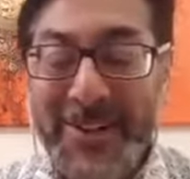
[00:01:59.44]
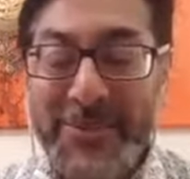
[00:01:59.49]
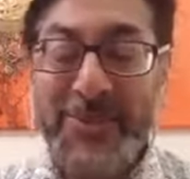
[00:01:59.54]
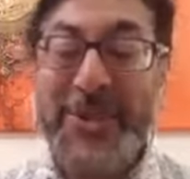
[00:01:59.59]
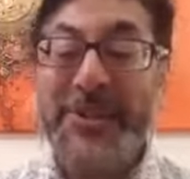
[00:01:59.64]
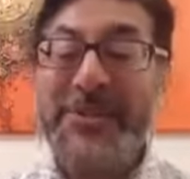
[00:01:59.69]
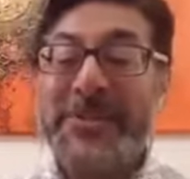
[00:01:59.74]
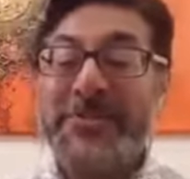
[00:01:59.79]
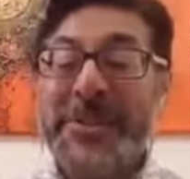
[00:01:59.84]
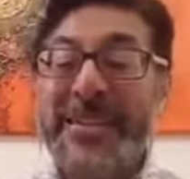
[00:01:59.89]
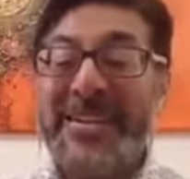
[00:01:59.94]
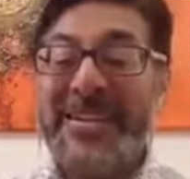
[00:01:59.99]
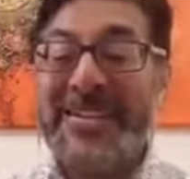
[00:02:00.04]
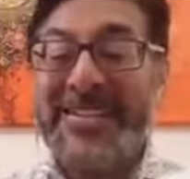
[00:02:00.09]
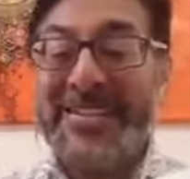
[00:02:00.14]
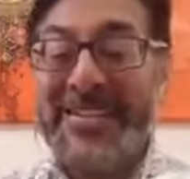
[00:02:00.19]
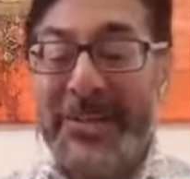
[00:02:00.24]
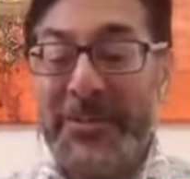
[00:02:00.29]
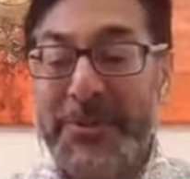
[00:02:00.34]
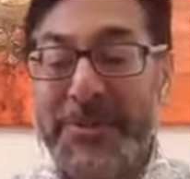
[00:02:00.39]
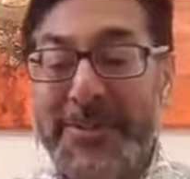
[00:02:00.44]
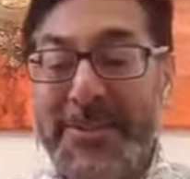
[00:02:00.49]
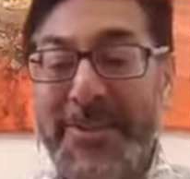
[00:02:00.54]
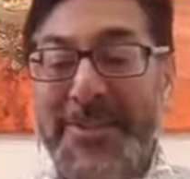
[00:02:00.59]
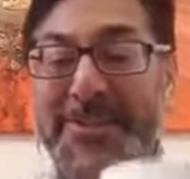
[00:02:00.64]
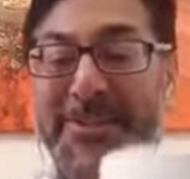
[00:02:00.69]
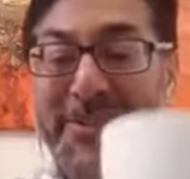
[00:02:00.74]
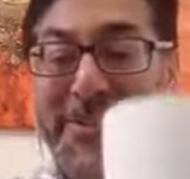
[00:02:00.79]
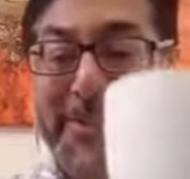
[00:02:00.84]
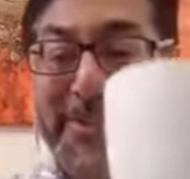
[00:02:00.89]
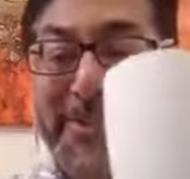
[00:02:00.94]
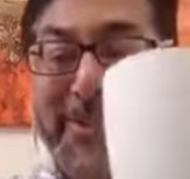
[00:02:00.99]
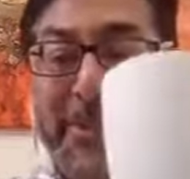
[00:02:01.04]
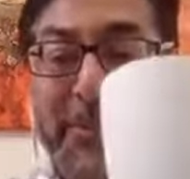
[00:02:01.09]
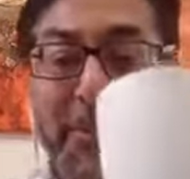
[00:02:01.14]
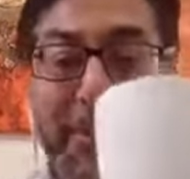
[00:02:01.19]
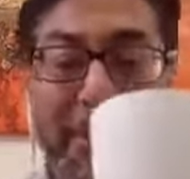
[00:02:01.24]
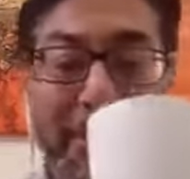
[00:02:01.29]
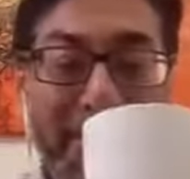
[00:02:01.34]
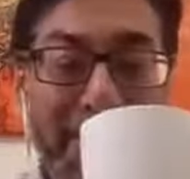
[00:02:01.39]
I was going to have some Indian tea, wasn't I? So
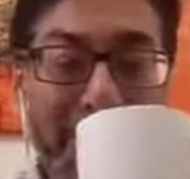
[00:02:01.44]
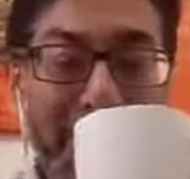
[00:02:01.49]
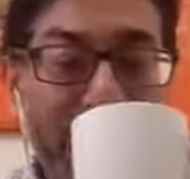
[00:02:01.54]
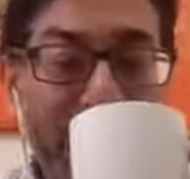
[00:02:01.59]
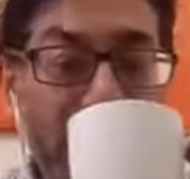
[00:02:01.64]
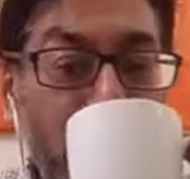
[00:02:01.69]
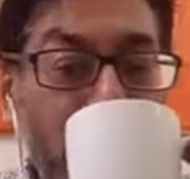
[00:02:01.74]
here we are.